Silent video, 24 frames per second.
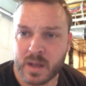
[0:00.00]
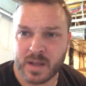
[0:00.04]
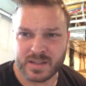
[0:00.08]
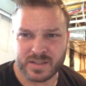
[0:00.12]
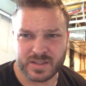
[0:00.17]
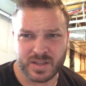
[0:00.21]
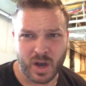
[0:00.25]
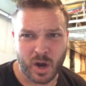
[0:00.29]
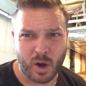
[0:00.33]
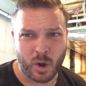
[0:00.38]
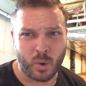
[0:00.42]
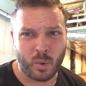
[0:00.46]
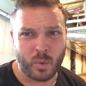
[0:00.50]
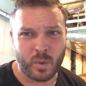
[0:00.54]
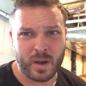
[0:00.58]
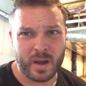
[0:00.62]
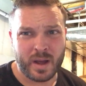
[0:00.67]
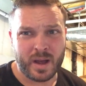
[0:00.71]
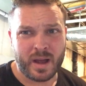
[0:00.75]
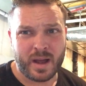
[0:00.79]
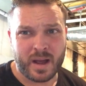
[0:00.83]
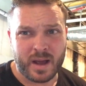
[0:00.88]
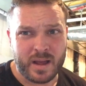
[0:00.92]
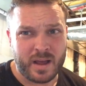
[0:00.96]
So,
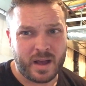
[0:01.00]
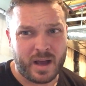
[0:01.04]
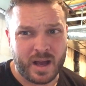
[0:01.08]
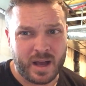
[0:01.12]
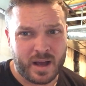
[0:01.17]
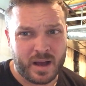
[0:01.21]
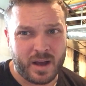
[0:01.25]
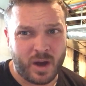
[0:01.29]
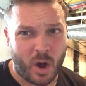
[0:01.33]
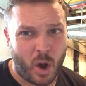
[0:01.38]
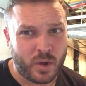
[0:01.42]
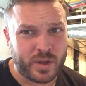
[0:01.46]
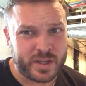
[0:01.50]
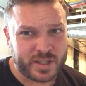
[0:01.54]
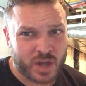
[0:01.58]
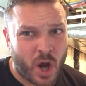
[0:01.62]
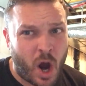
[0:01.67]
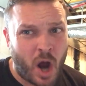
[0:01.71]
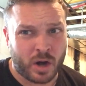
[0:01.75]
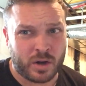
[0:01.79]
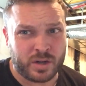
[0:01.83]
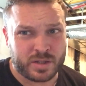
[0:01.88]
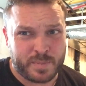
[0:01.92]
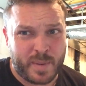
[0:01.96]
all these
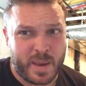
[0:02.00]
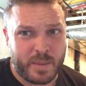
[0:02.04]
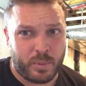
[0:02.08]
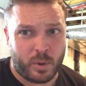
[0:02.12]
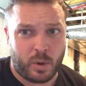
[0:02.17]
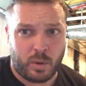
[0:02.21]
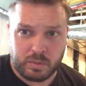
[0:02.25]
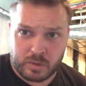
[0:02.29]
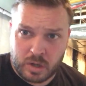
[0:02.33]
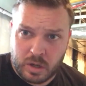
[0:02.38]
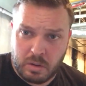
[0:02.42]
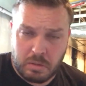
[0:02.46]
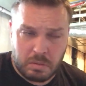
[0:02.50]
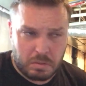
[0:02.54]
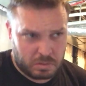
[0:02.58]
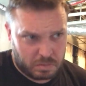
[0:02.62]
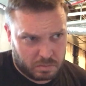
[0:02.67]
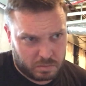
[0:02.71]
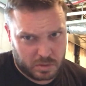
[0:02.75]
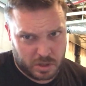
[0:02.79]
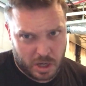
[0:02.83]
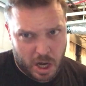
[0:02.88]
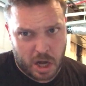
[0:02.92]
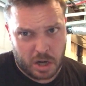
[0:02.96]
Congress people,
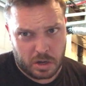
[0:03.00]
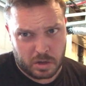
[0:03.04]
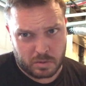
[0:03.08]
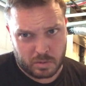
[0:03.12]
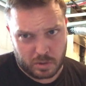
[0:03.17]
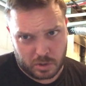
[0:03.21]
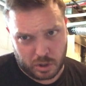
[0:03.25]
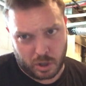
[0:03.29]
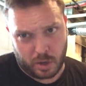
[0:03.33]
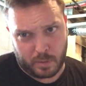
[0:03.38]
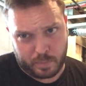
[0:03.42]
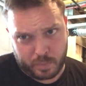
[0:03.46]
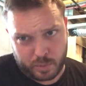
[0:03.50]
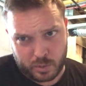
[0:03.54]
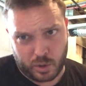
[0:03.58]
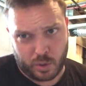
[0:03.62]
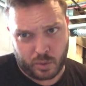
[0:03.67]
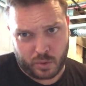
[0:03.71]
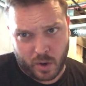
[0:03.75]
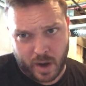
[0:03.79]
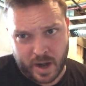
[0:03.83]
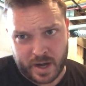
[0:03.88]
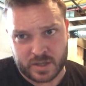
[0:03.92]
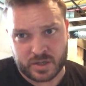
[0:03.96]

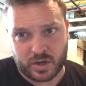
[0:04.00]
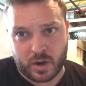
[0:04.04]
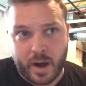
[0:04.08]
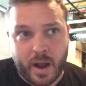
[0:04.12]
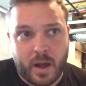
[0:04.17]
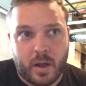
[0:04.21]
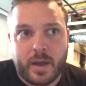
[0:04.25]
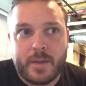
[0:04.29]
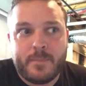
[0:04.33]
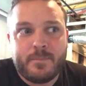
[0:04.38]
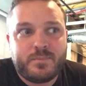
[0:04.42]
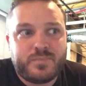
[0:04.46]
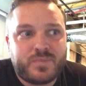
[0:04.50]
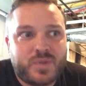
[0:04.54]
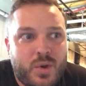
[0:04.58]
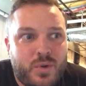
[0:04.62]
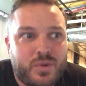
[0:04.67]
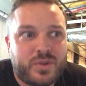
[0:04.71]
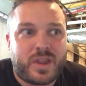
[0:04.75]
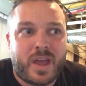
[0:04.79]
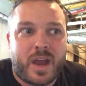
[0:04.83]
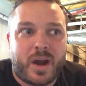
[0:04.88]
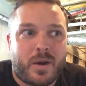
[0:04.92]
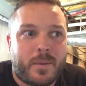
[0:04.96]
Ukraine is our ally.
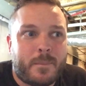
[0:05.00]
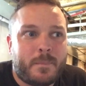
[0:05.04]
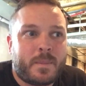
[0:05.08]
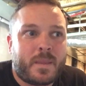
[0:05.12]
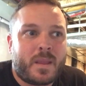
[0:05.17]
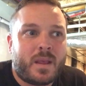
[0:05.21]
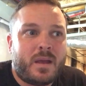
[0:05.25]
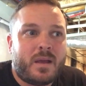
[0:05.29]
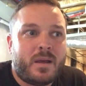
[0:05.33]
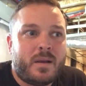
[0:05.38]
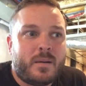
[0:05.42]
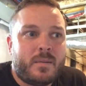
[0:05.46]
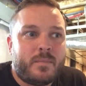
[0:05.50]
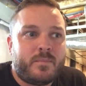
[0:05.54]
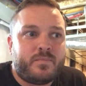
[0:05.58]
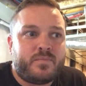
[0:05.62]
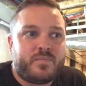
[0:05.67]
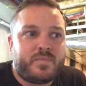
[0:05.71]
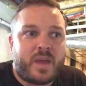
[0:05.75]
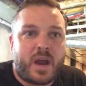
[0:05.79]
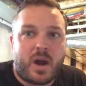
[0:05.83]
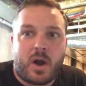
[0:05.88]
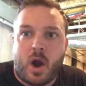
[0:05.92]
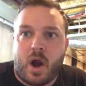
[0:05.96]
Dude,
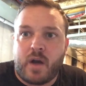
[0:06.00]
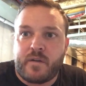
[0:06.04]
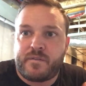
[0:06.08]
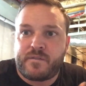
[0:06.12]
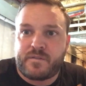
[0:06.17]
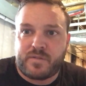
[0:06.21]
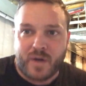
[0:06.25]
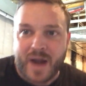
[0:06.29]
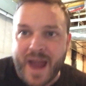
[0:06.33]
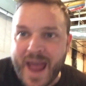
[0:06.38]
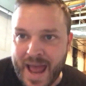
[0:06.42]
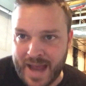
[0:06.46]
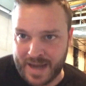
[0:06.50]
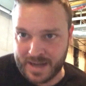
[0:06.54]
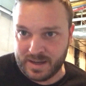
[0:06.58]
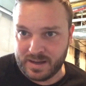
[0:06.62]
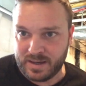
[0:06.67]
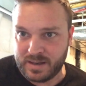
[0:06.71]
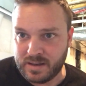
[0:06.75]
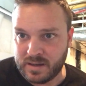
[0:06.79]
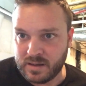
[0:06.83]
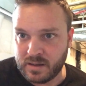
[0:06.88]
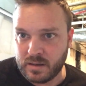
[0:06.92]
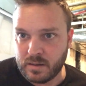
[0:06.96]
they're our
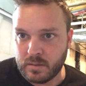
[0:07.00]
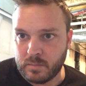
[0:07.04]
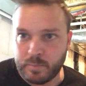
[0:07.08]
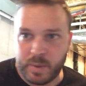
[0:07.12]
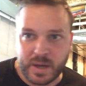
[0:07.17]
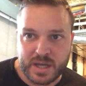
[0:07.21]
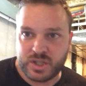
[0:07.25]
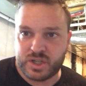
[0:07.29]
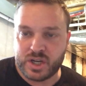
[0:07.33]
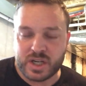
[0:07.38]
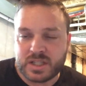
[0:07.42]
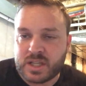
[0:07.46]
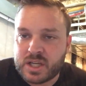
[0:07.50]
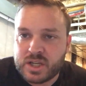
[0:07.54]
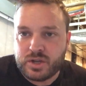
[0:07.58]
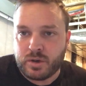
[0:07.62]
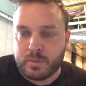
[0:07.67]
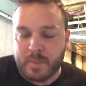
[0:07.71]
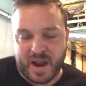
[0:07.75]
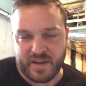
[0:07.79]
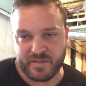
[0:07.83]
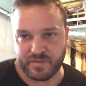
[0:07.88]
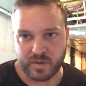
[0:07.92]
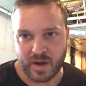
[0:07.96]
friend, but just because
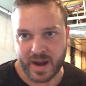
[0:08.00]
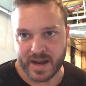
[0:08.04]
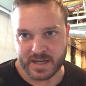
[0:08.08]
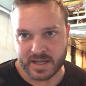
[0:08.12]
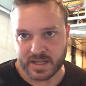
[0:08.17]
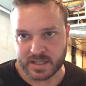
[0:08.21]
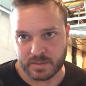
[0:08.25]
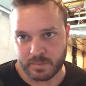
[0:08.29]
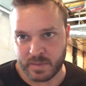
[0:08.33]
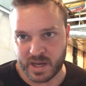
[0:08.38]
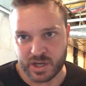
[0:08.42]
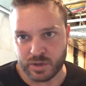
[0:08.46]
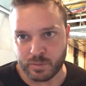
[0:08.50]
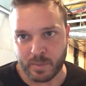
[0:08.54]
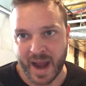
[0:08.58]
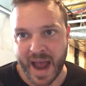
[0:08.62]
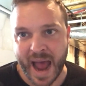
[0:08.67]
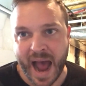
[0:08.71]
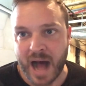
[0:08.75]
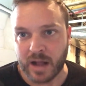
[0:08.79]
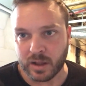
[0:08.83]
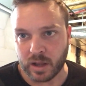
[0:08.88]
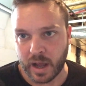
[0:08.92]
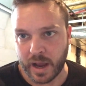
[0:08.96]
you're my friend doesn't mean you're my
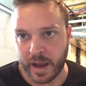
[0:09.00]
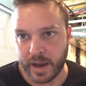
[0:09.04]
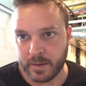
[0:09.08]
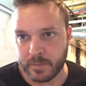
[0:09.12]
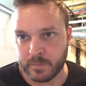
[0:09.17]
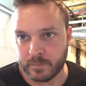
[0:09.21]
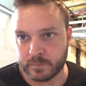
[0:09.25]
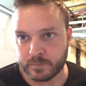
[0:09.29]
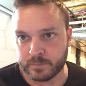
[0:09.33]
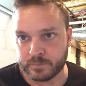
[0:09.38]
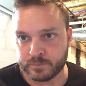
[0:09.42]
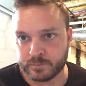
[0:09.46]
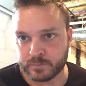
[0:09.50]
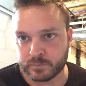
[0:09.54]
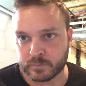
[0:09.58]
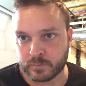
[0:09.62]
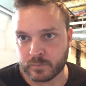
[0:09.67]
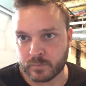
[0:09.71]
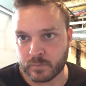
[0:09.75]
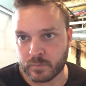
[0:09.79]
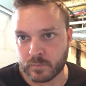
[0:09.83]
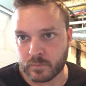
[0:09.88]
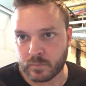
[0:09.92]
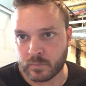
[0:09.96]
ally.
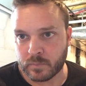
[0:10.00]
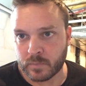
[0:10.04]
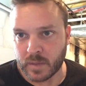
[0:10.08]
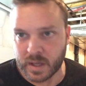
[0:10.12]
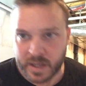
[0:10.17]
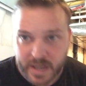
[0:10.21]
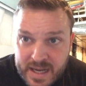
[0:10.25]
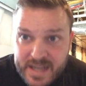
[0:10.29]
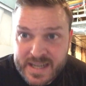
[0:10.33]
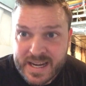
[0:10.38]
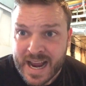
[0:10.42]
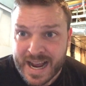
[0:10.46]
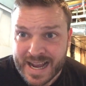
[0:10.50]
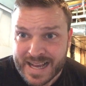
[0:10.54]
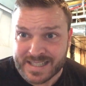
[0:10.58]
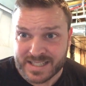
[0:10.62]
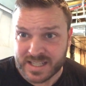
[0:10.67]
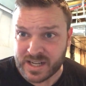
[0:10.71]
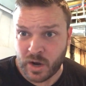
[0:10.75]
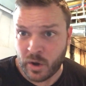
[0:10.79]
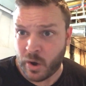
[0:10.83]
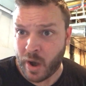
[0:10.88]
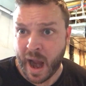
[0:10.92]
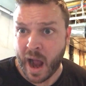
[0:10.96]
India
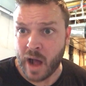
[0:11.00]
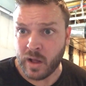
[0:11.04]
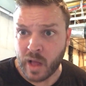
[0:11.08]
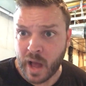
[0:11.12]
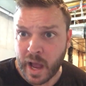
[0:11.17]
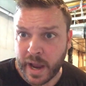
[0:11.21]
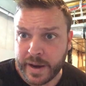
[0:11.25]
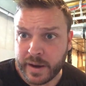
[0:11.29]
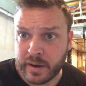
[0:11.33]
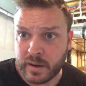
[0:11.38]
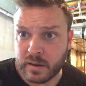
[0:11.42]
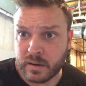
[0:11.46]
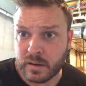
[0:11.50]
isn't our ally.